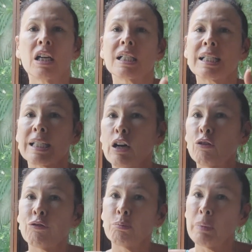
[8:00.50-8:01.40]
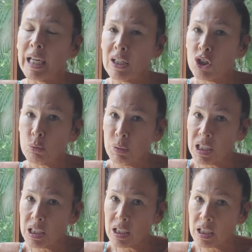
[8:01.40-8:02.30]
Self
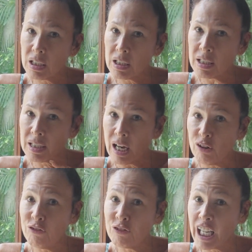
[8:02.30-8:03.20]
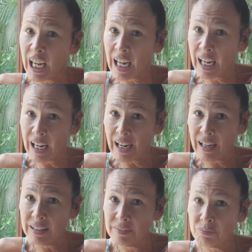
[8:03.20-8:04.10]
management, self
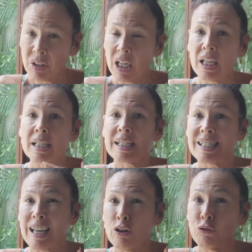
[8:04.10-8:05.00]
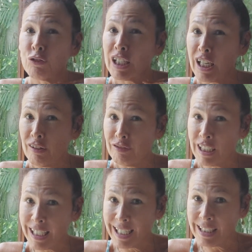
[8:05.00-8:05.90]
care self
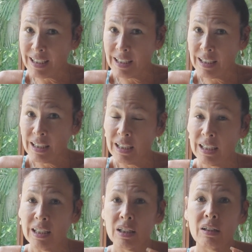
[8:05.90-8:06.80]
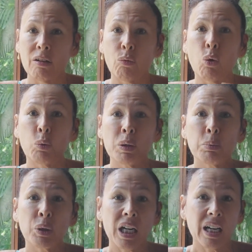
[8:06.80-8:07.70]
governing what we
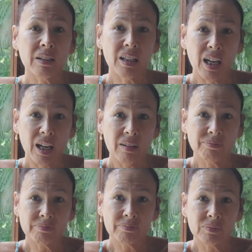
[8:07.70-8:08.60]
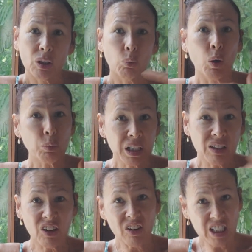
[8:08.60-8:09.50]
put out there, what we
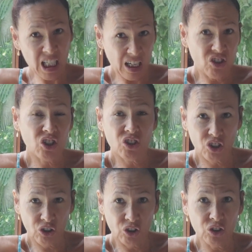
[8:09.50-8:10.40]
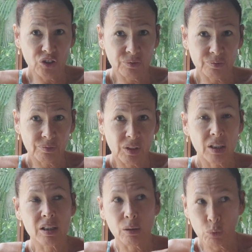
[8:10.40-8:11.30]
give our attention to.
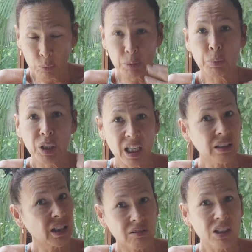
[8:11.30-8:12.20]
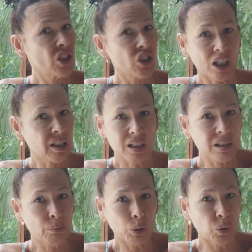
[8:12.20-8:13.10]
So, what we put out there is just
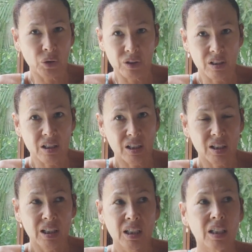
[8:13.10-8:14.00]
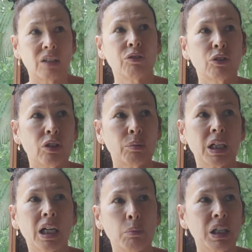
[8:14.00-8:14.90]
as important if you're not
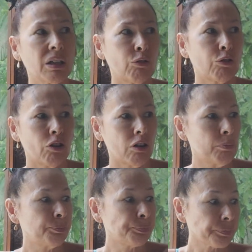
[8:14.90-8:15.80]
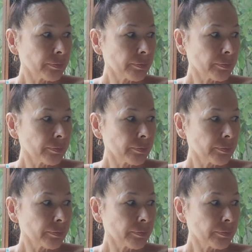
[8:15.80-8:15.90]
coming from